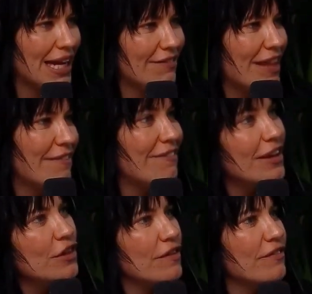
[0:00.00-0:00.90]
If they
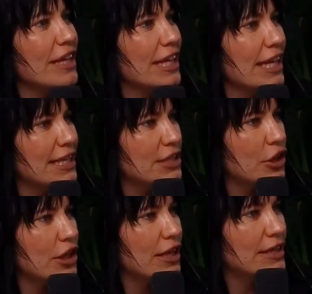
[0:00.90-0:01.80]
feel their feelings, they're
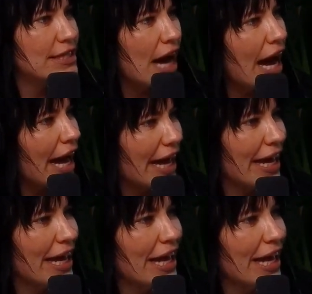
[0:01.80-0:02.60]
going to die.